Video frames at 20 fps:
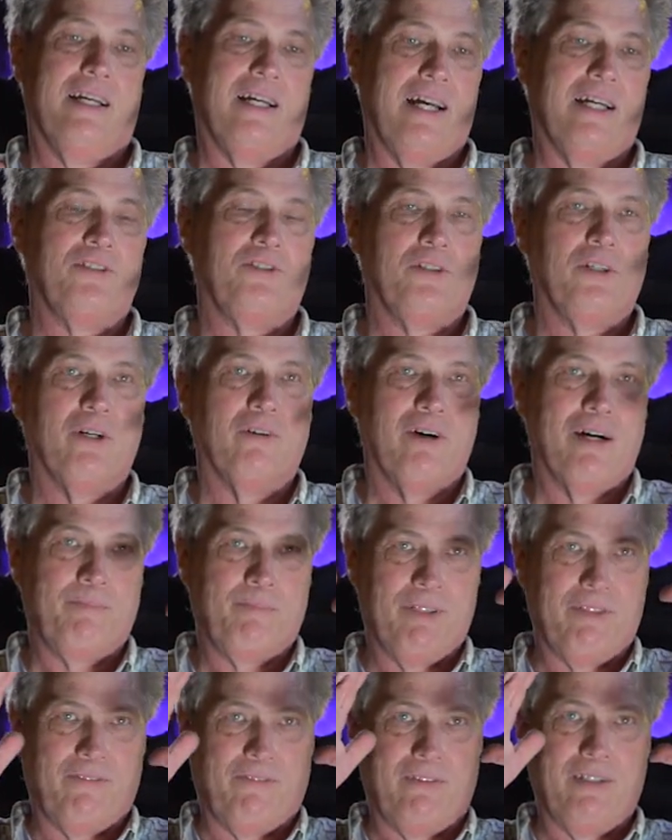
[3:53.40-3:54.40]
As you go
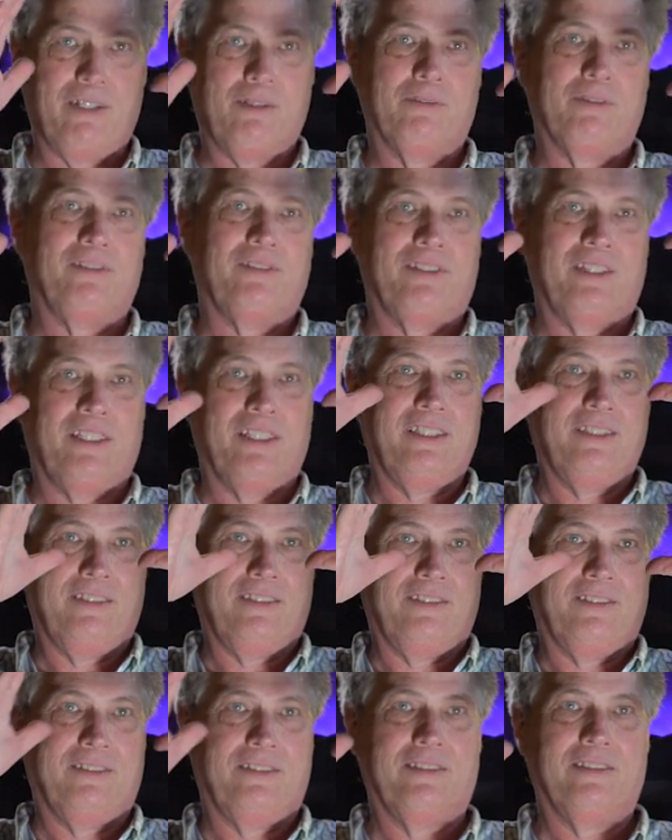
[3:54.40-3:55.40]
up in frequency,
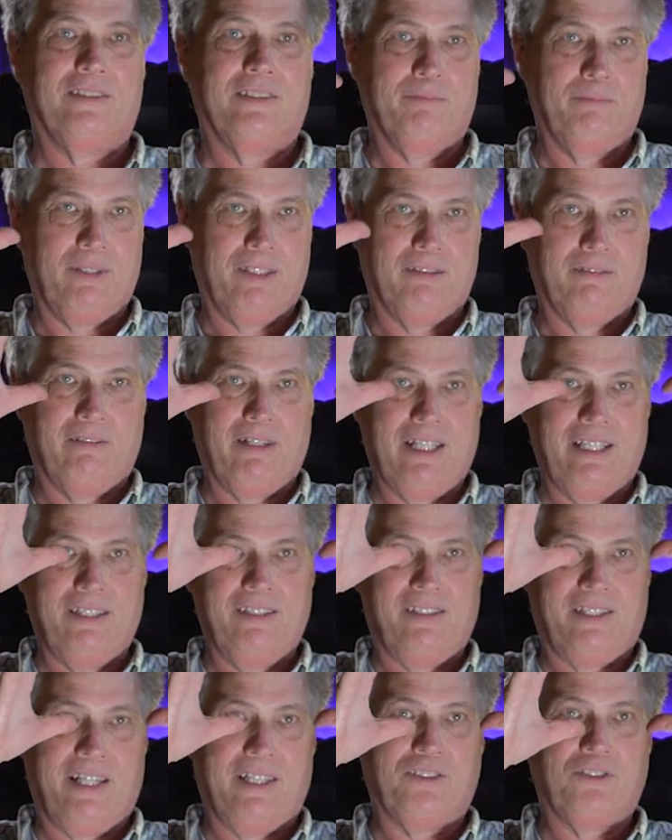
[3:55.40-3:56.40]
the middle
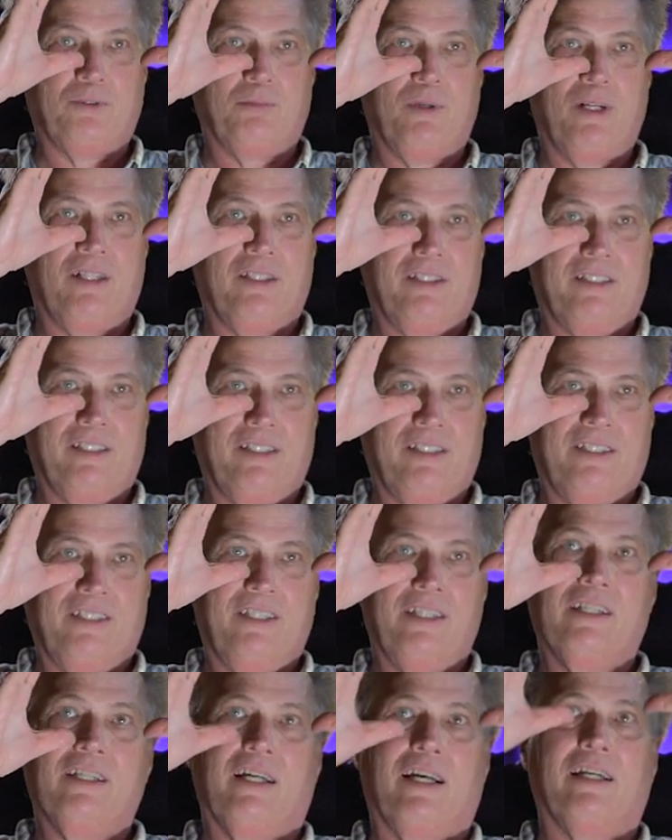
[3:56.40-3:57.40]
range gets smaller
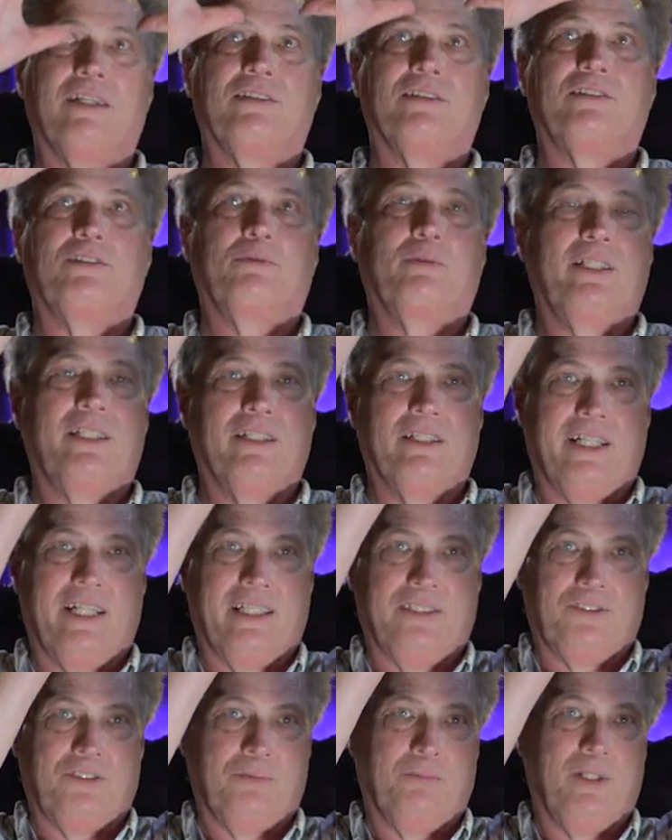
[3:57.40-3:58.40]
and the tweeter
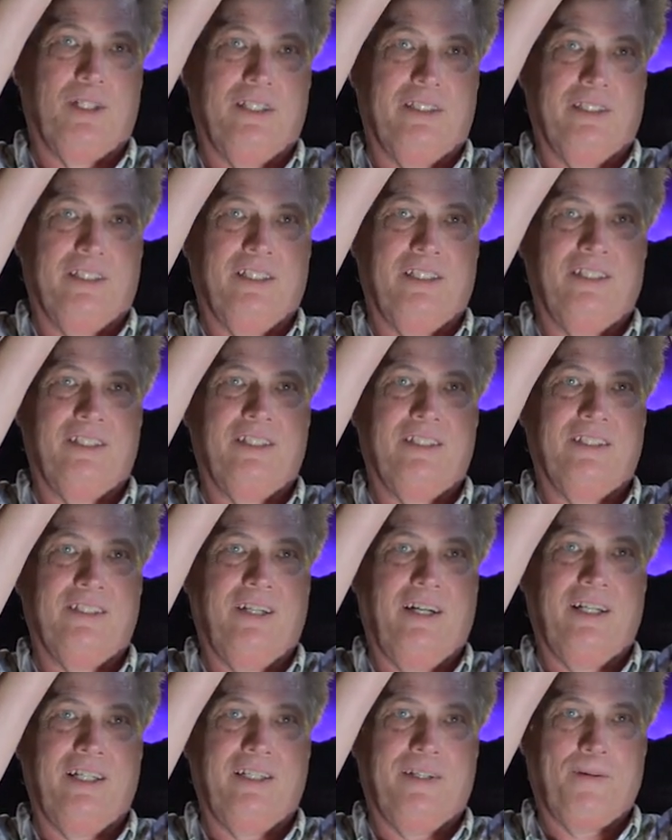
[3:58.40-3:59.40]
gets smaller,
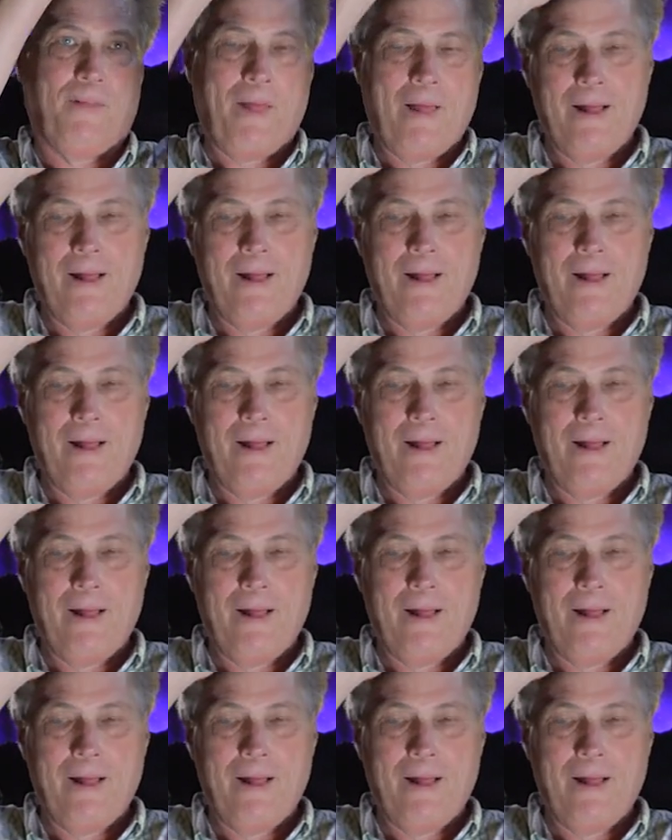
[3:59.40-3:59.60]
right?